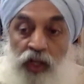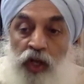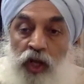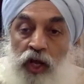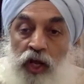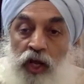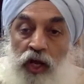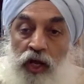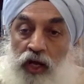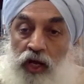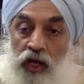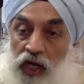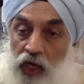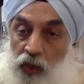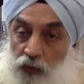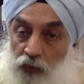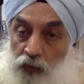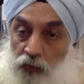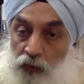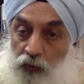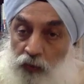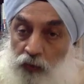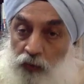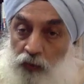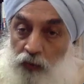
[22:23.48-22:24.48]

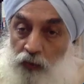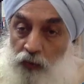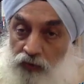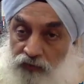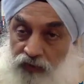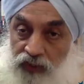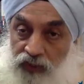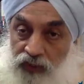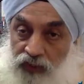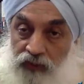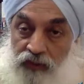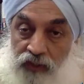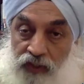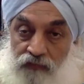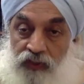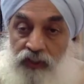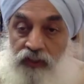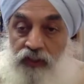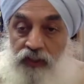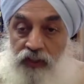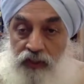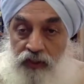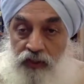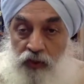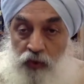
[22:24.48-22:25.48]
However, given the
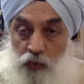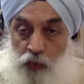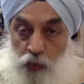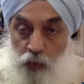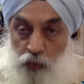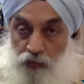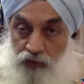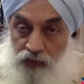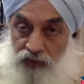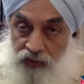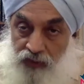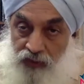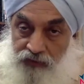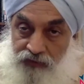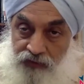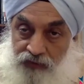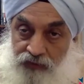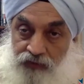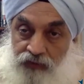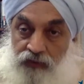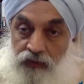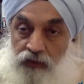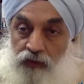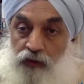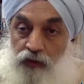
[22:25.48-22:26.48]
COVID crisis,
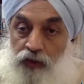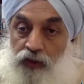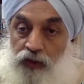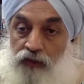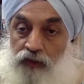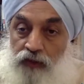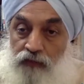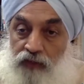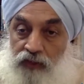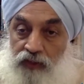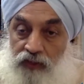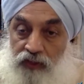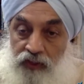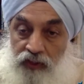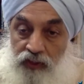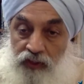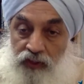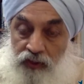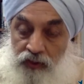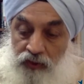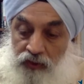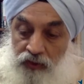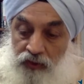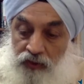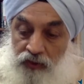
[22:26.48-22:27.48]
given
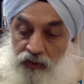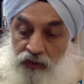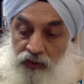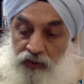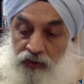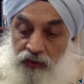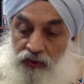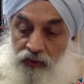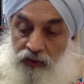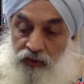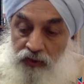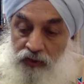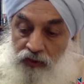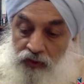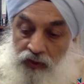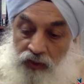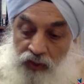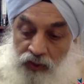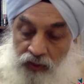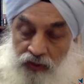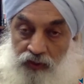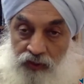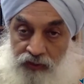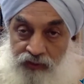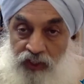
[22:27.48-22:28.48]
the uh,
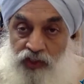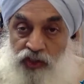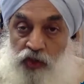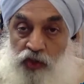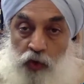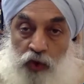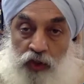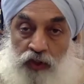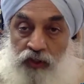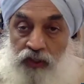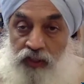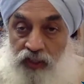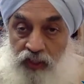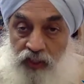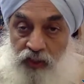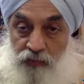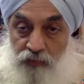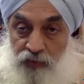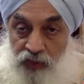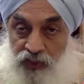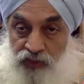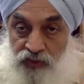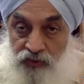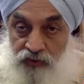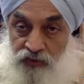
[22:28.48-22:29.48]
recession or near
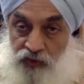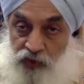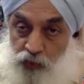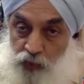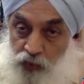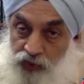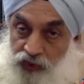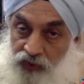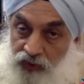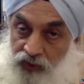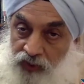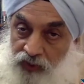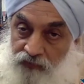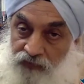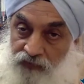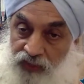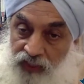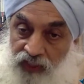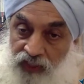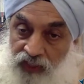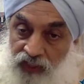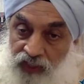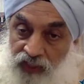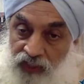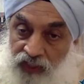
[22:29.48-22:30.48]
depression situation that we
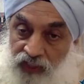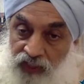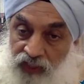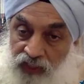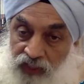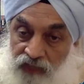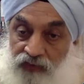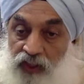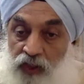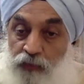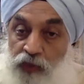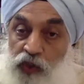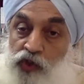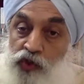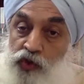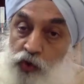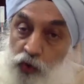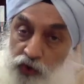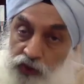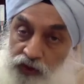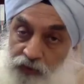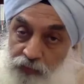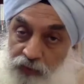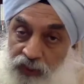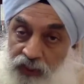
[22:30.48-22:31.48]
have, the government should
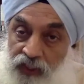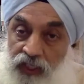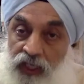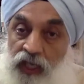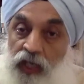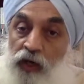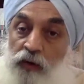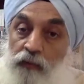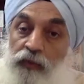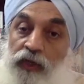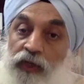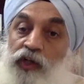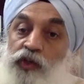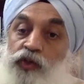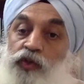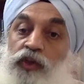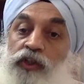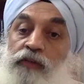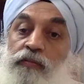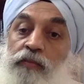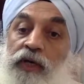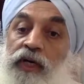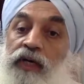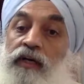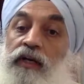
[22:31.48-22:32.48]
spend, but it should
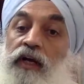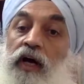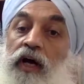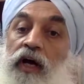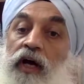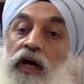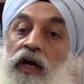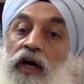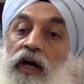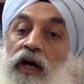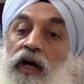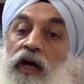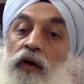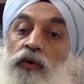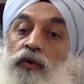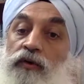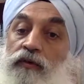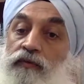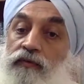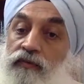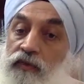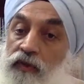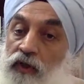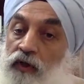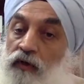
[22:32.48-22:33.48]
spend out of
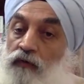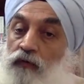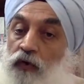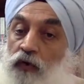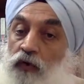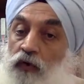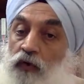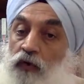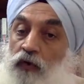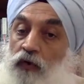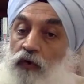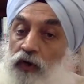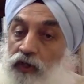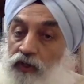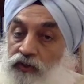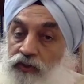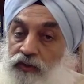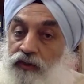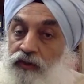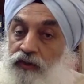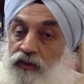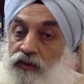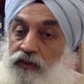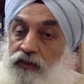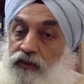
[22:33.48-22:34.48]
foreign exchange reserves,
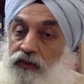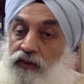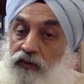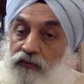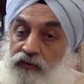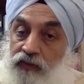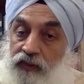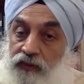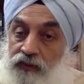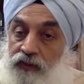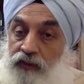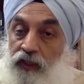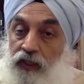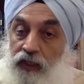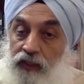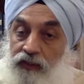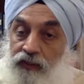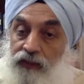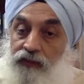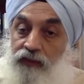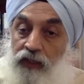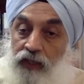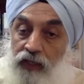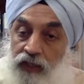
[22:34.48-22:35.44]
excess land,